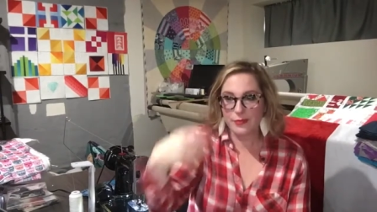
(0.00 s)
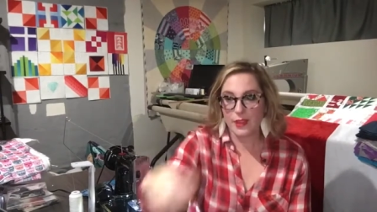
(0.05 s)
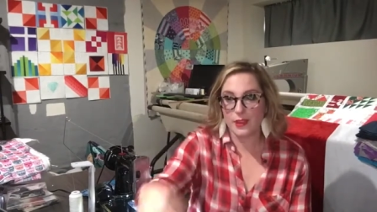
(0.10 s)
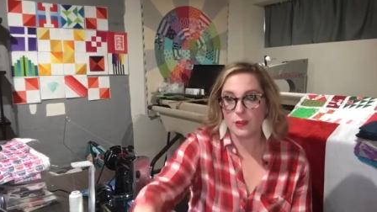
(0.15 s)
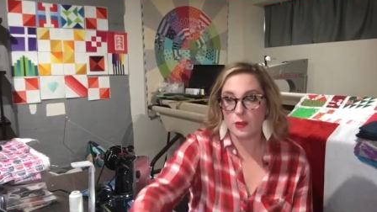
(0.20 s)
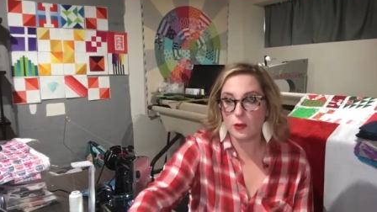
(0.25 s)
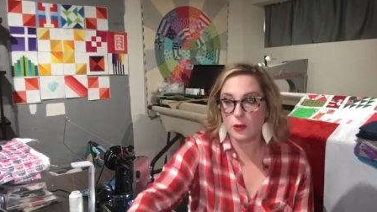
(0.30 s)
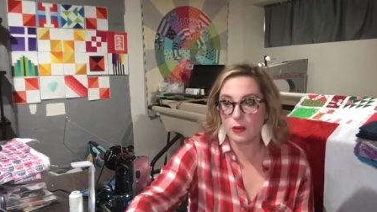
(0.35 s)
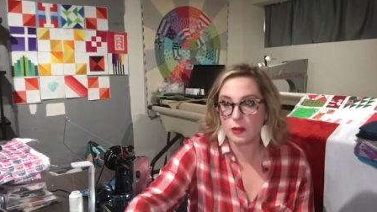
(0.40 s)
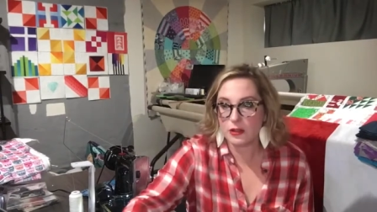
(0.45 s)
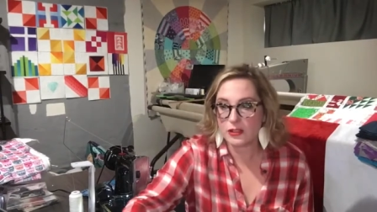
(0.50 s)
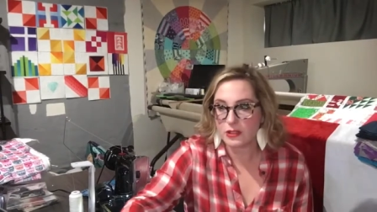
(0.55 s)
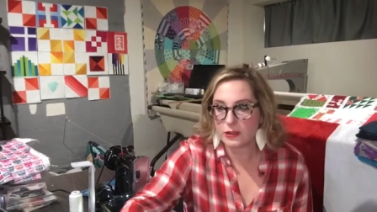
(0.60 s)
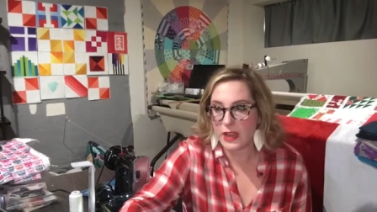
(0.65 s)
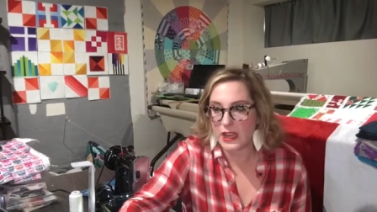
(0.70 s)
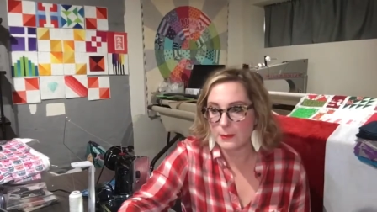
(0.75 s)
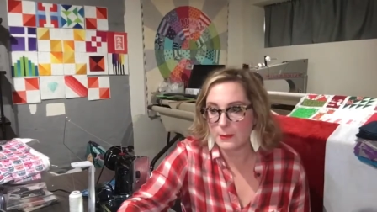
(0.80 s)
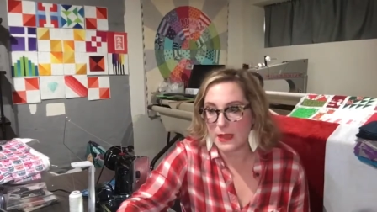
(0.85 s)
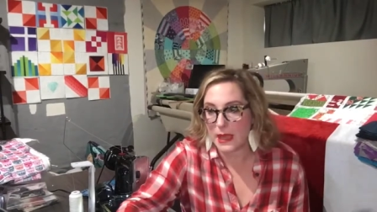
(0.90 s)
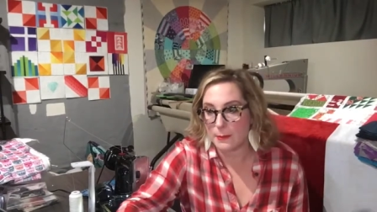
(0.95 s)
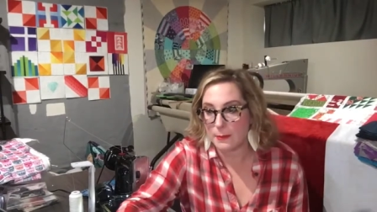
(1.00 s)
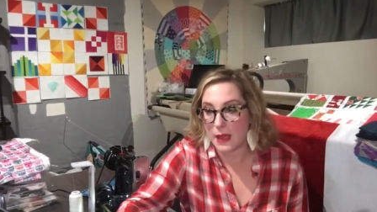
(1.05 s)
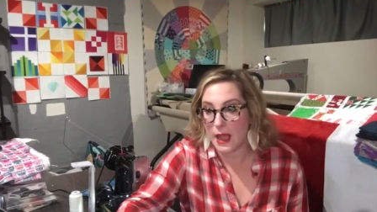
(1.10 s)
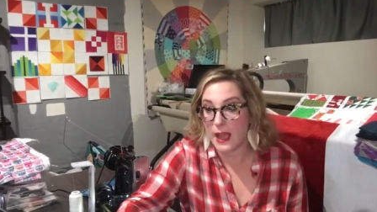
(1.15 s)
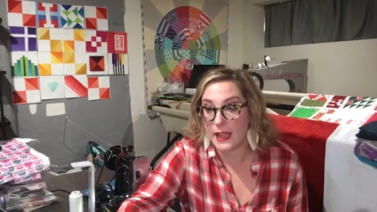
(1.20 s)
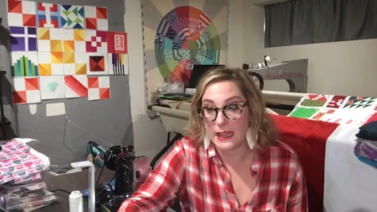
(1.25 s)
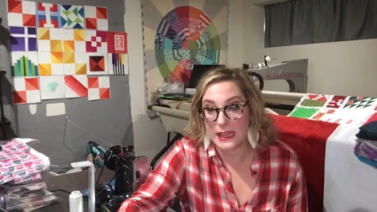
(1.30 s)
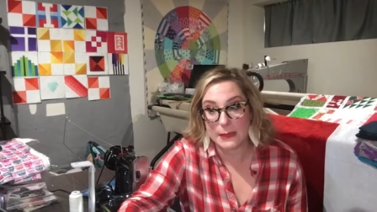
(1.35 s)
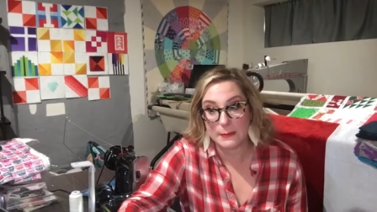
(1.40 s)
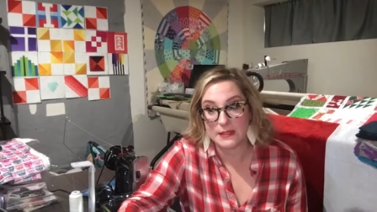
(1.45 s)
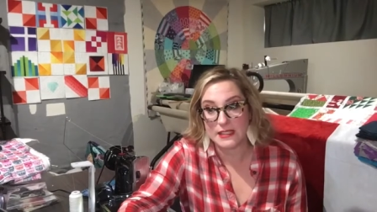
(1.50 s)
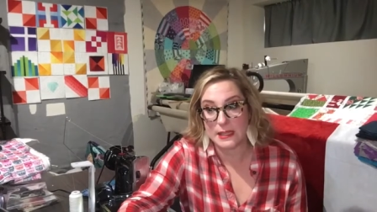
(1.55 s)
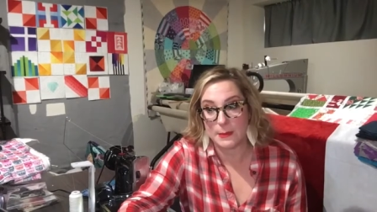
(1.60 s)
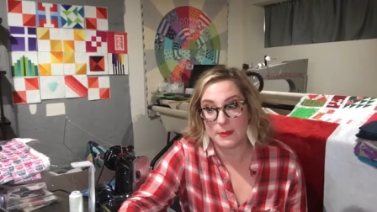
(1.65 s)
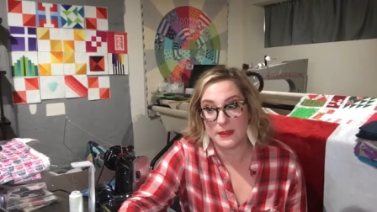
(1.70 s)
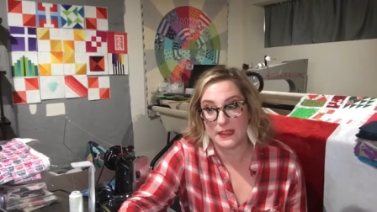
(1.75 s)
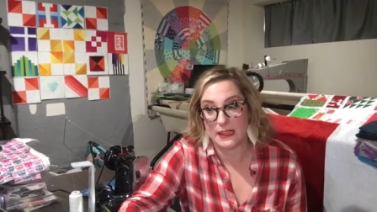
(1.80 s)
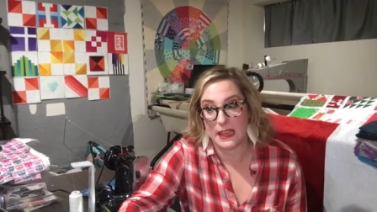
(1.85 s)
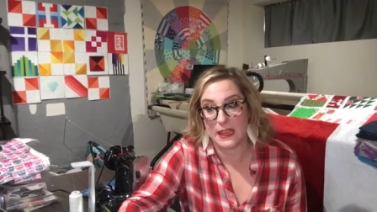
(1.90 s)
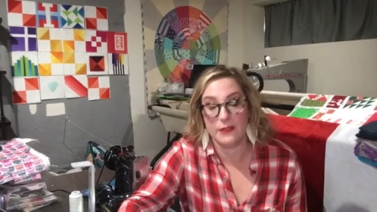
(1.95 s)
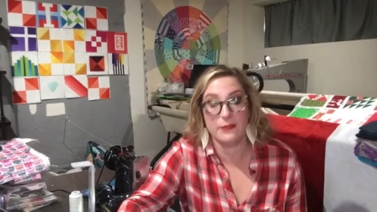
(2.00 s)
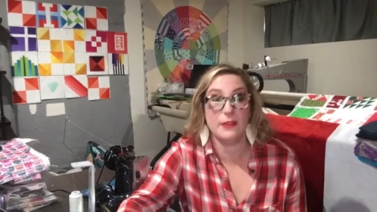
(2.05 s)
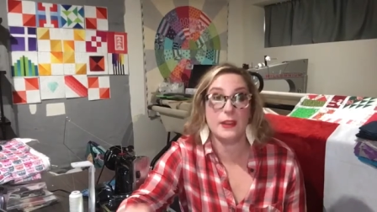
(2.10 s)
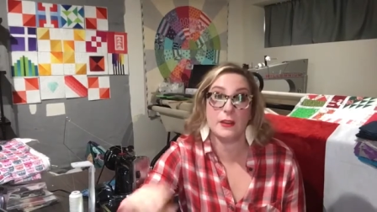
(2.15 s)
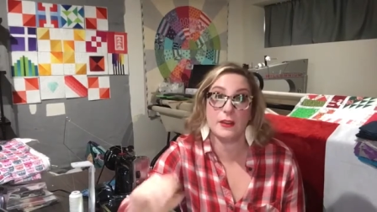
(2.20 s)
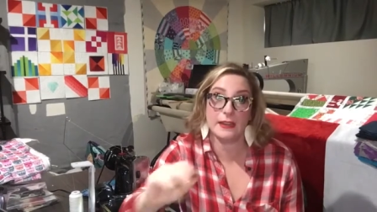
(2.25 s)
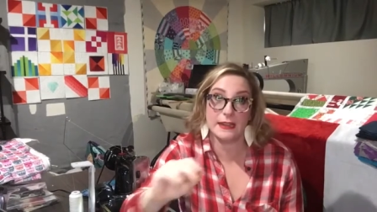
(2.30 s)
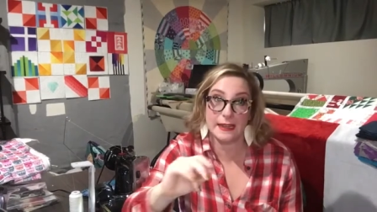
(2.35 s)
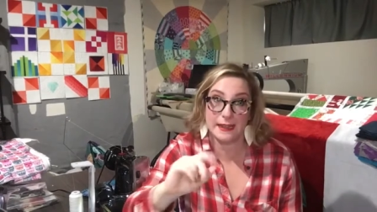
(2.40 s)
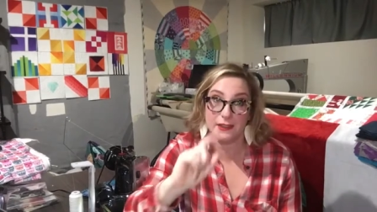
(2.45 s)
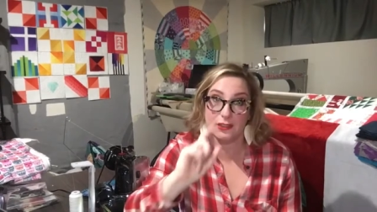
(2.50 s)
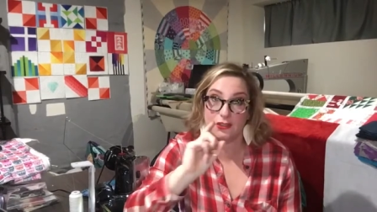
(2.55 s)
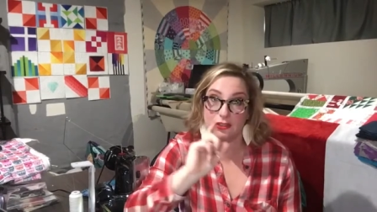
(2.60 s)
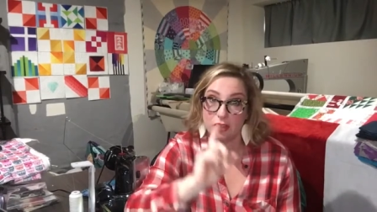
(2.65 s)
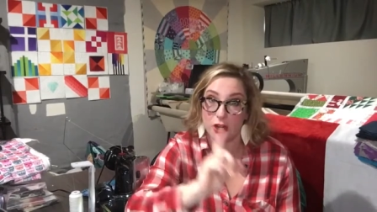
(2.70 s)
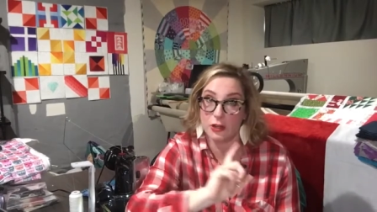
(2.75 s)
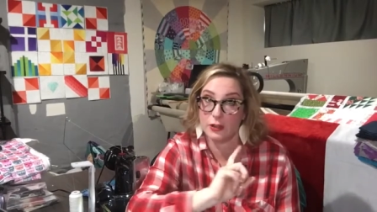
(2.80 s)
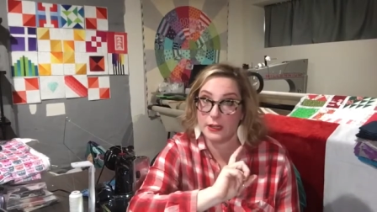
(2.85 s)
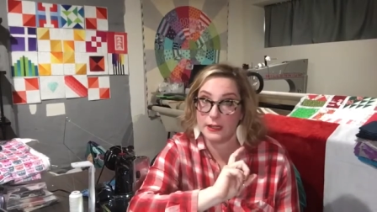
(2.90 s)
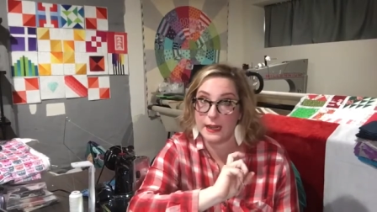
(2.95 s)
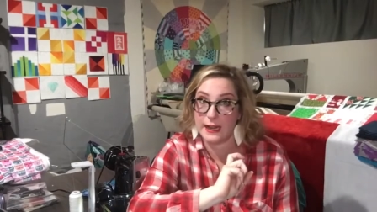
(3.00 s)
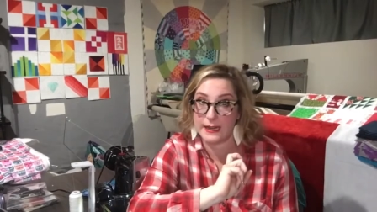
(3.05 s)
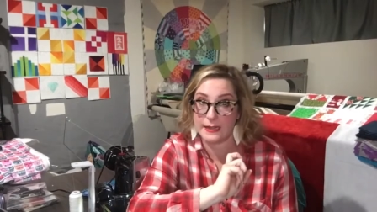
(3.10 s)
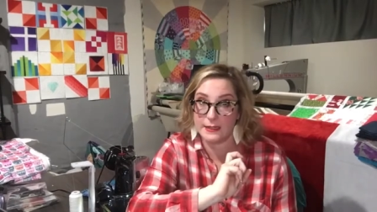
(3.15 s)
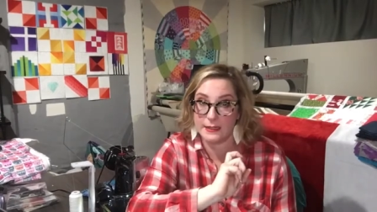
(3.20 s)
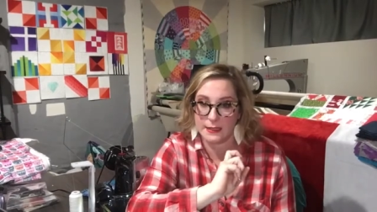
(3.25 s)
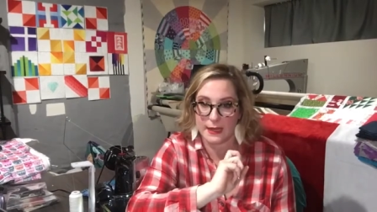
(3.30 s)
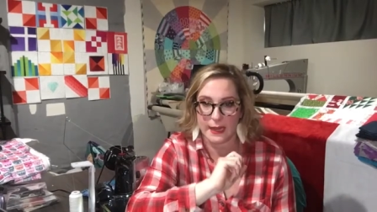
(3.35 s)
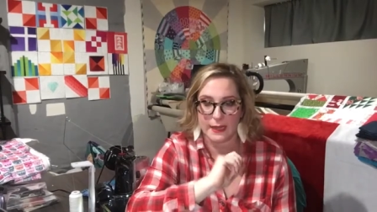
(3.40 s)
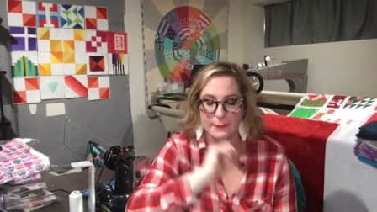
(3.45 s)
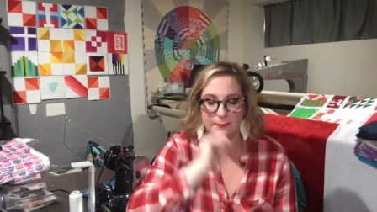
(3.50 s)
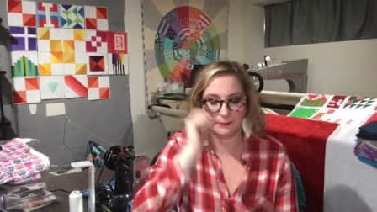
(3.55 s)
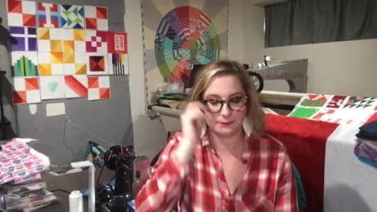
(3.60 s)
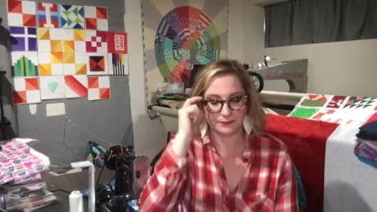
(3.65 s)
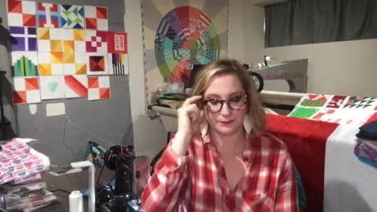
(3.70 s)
You girls crack me up. I am sipping a very nice Chardonnay tonight.